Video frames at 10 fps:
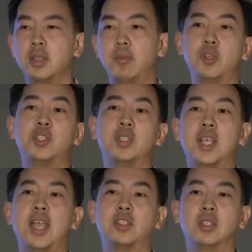the merchant's
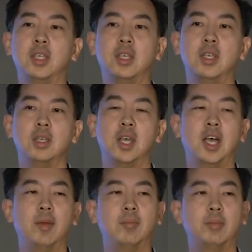actually
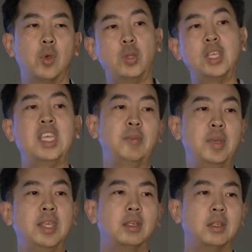only
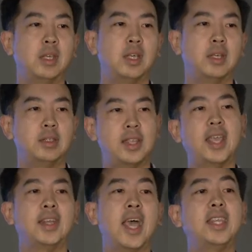keeping
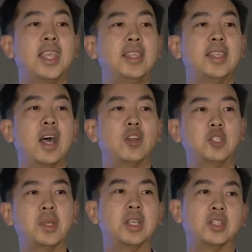
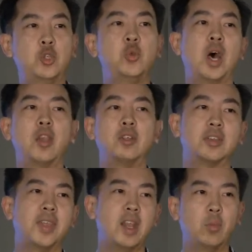$98 because $2
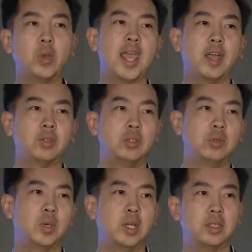of that went out
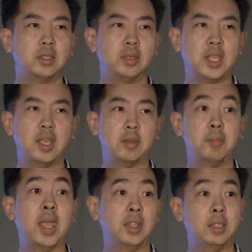to
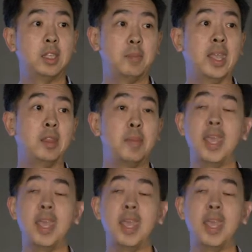pay the